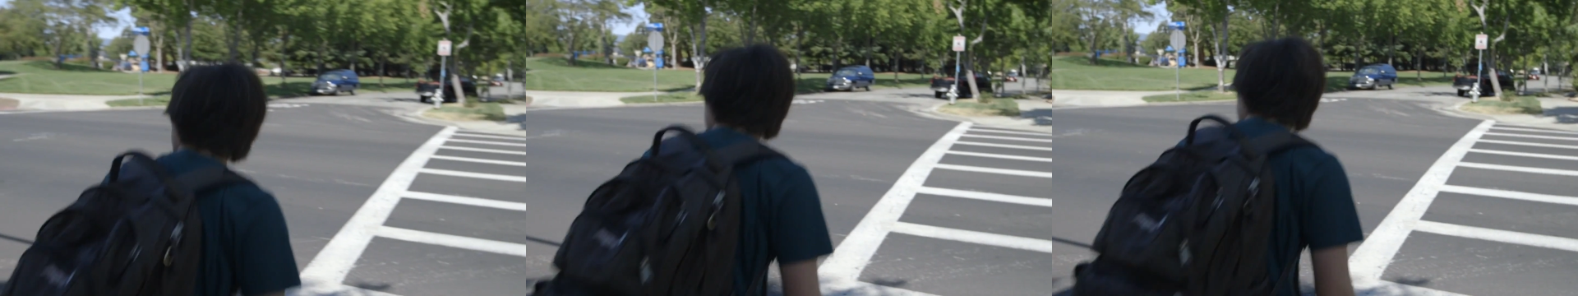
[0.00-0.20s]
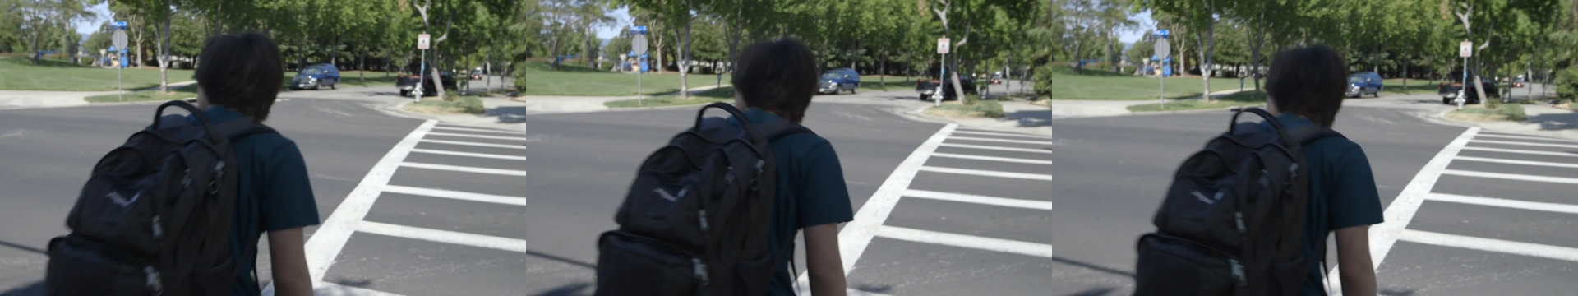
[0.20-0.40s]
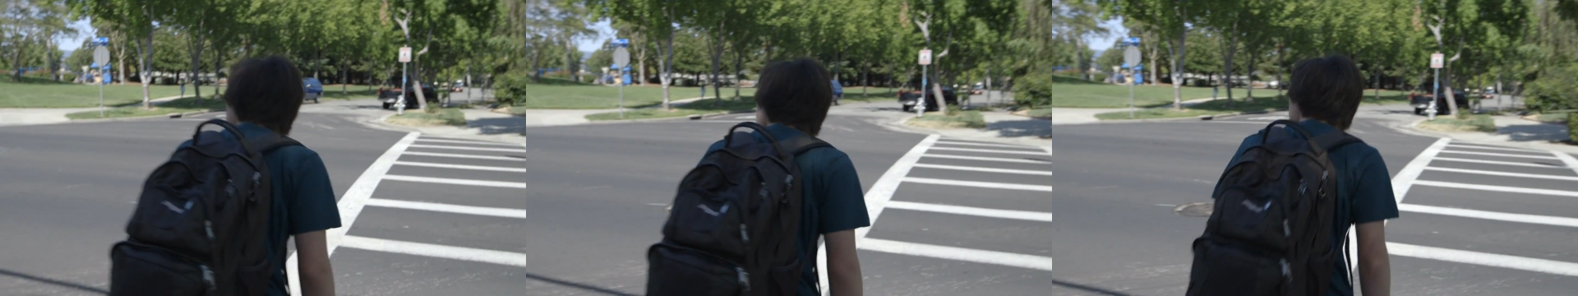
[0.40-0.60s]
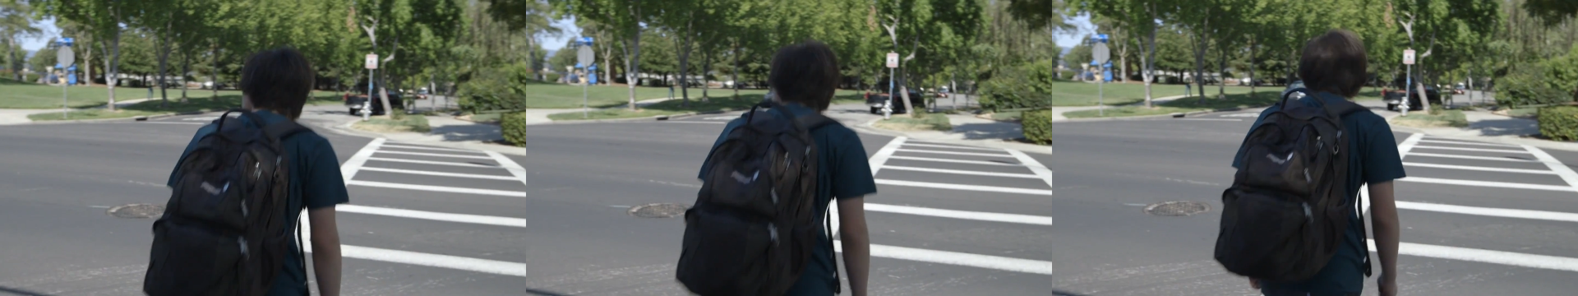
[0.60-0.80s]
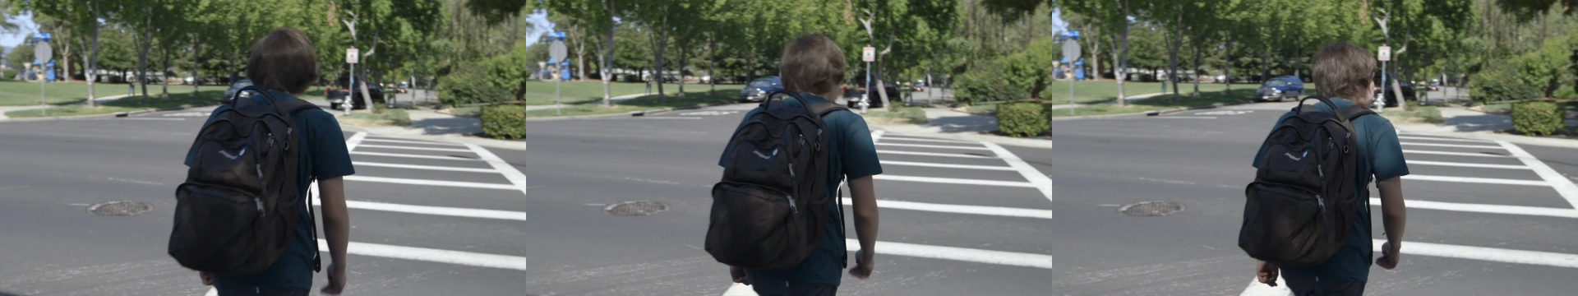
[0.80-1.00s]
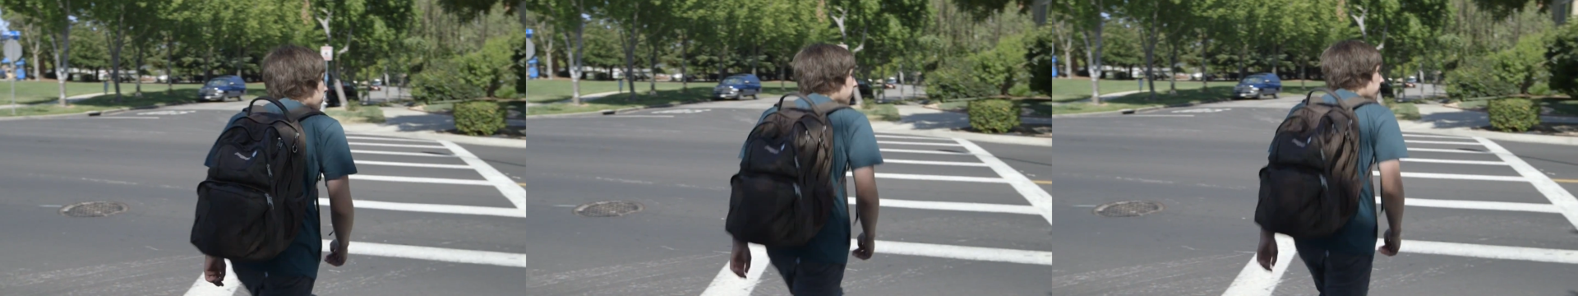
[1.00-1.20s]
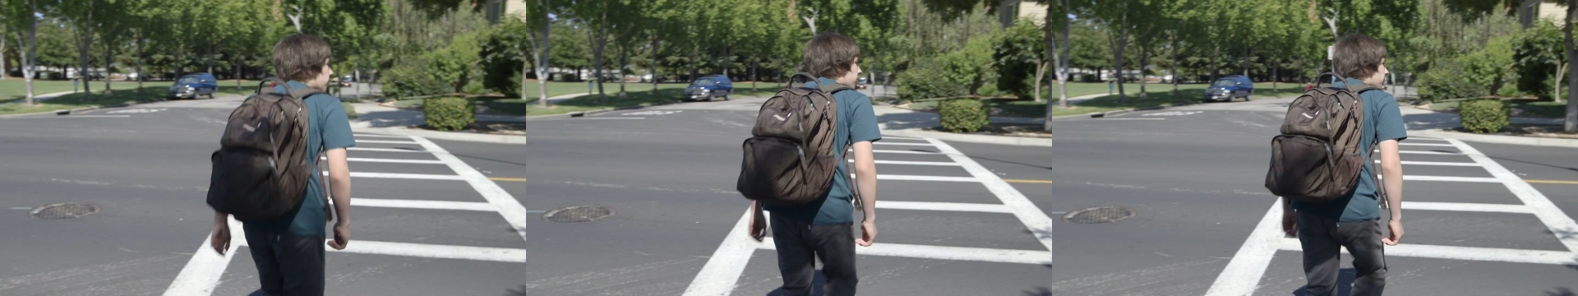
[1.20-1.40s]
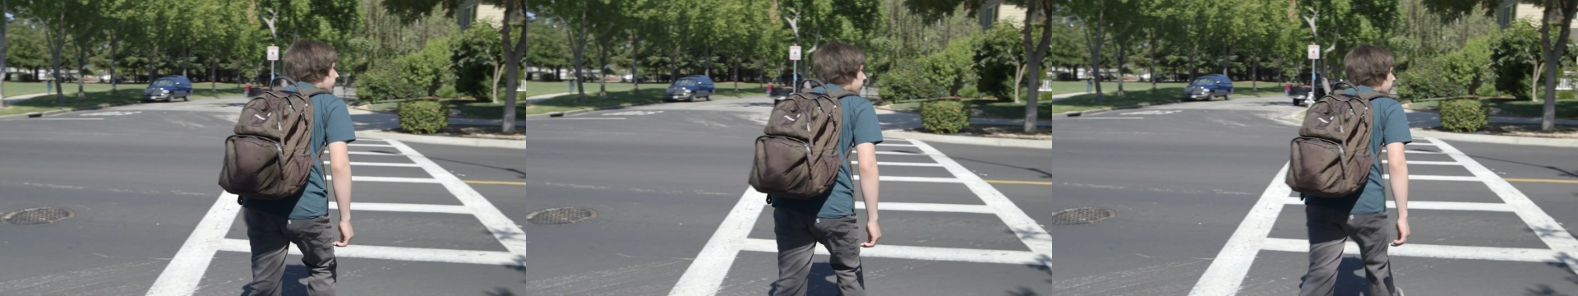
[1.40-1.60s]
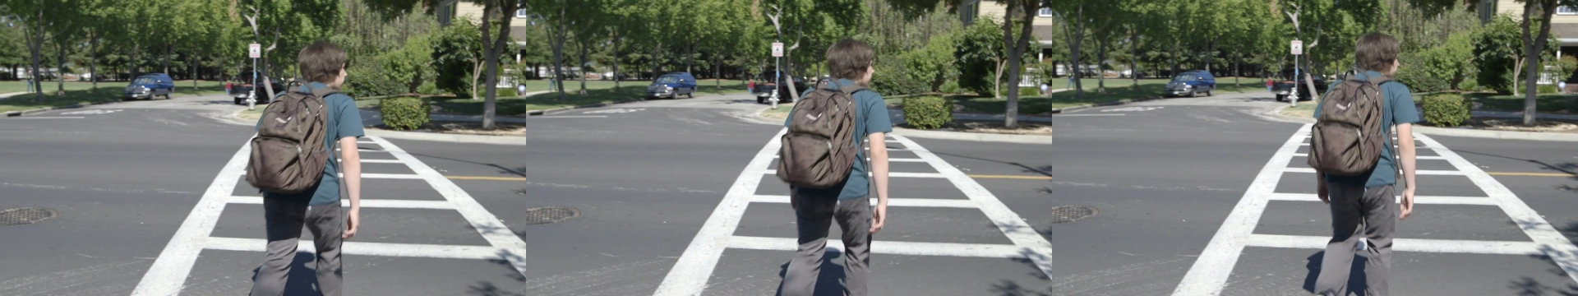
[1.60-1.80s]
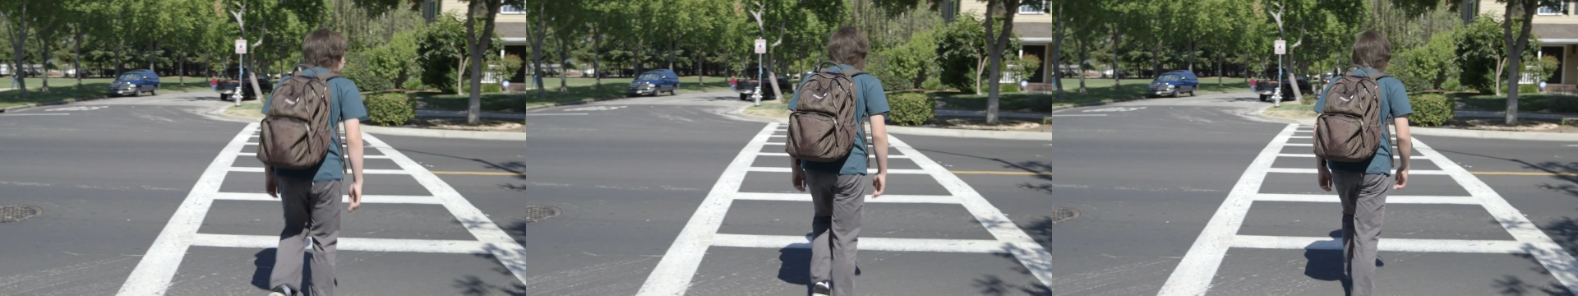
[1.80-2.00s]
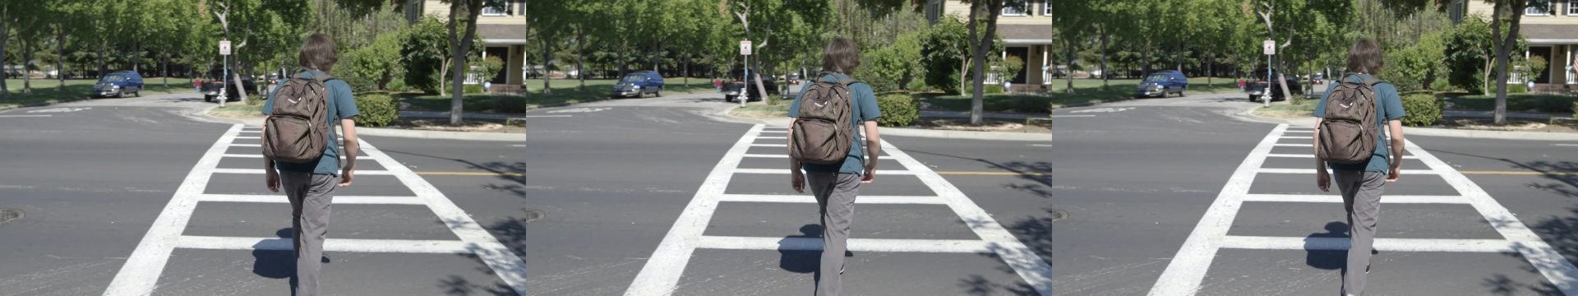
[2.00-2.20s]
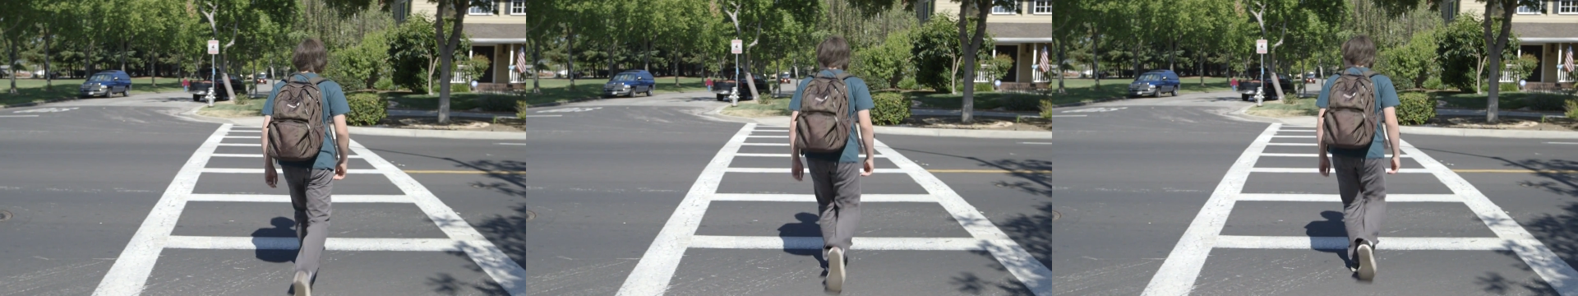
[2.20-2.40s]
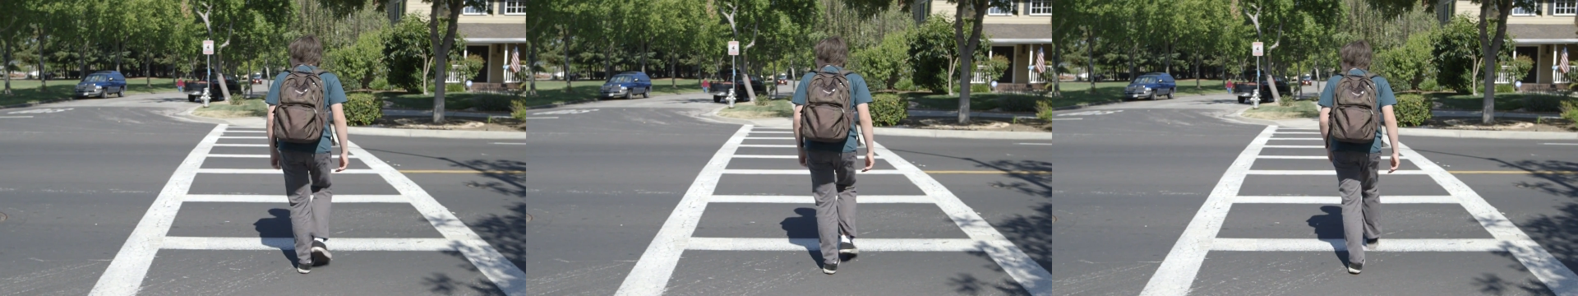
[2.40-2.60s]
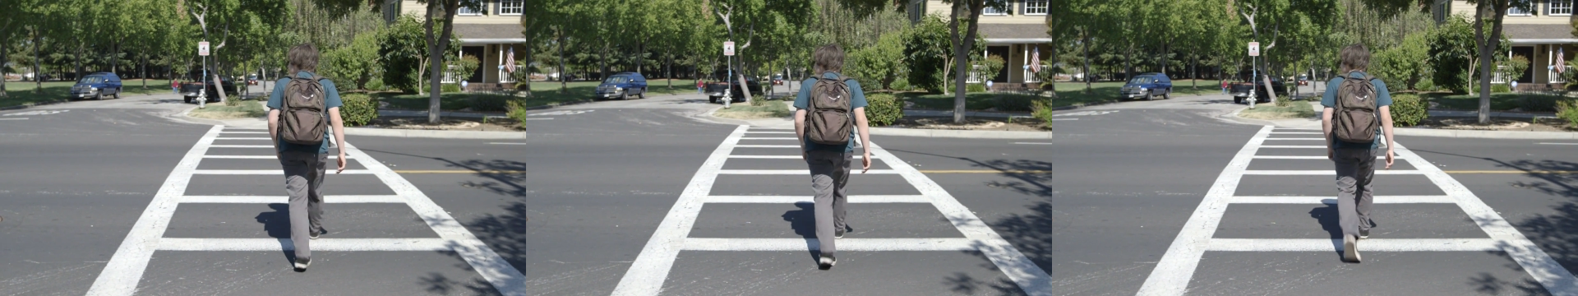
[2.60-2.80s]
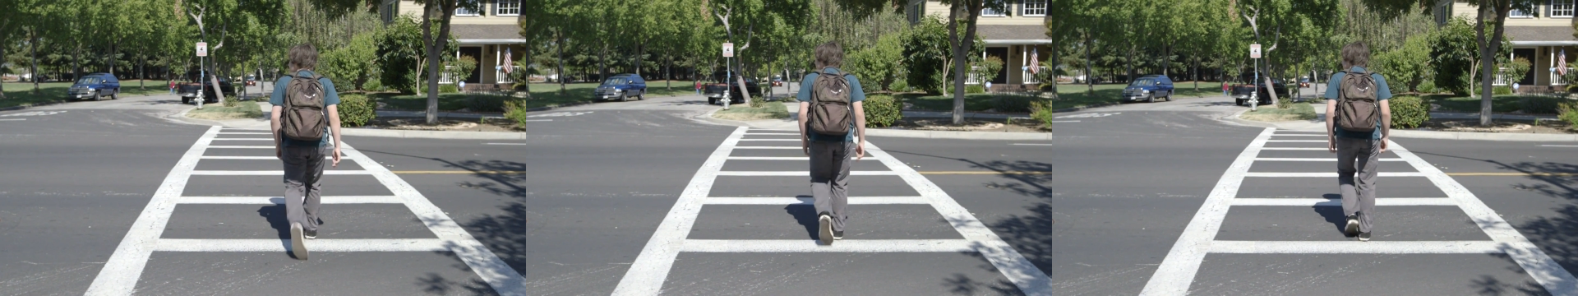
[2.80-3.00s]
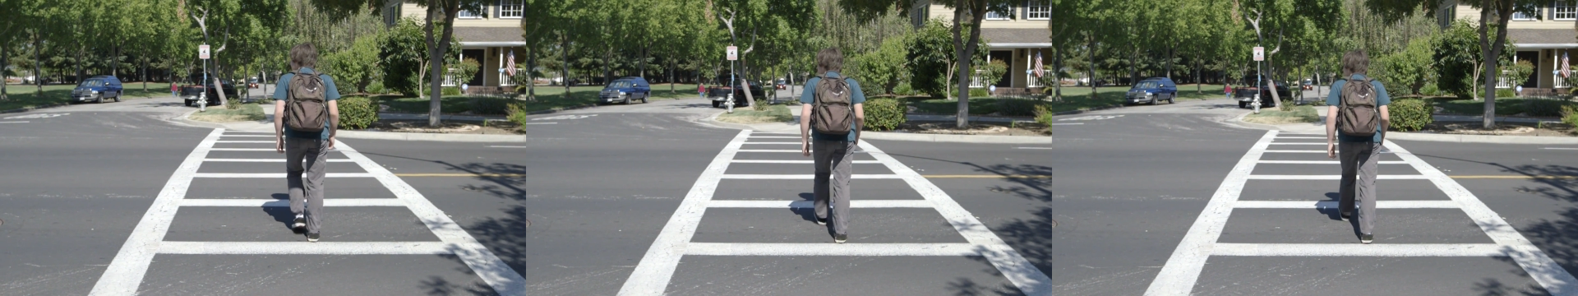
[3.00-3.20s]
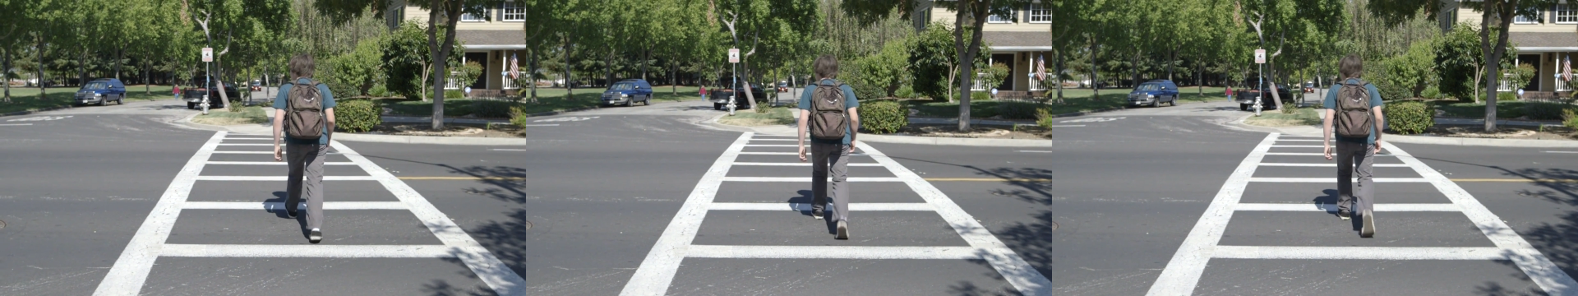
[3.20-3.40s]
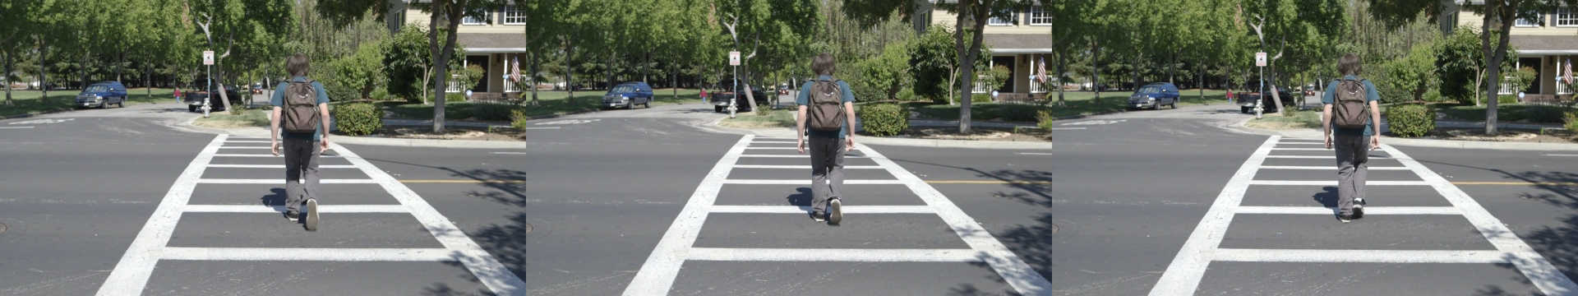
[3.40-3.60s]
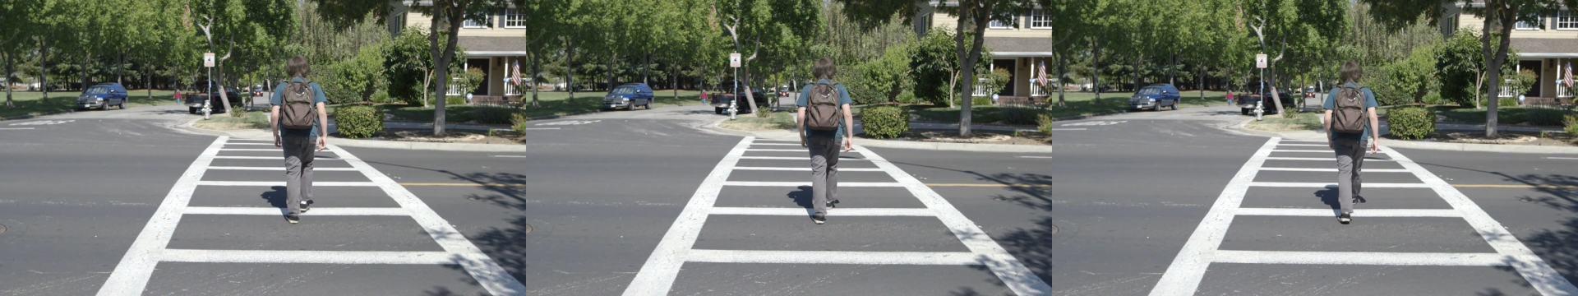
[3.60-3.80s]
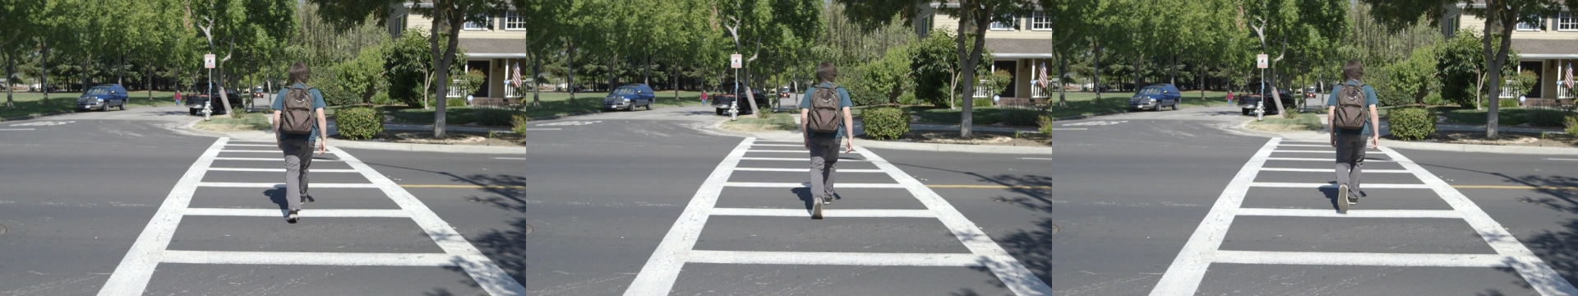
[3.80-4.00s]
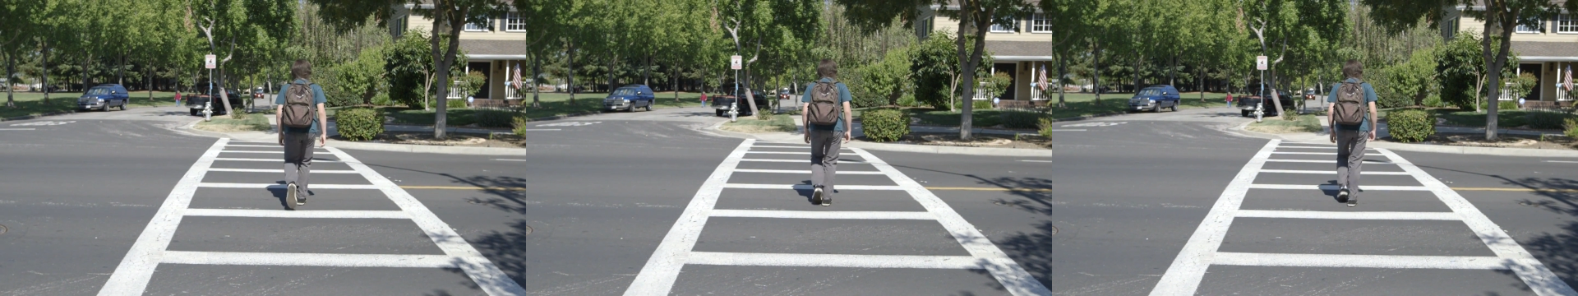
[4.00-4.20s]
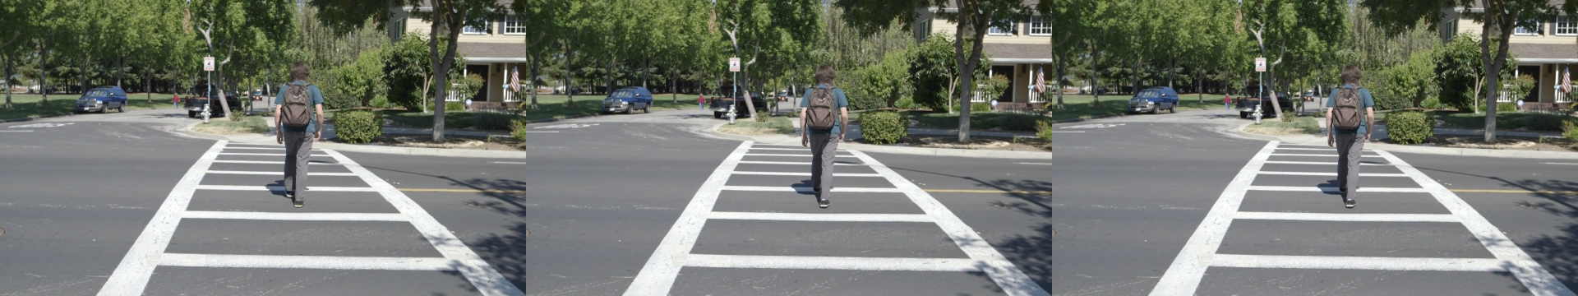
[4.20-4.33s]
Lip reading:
Nobody's mouth can be seen.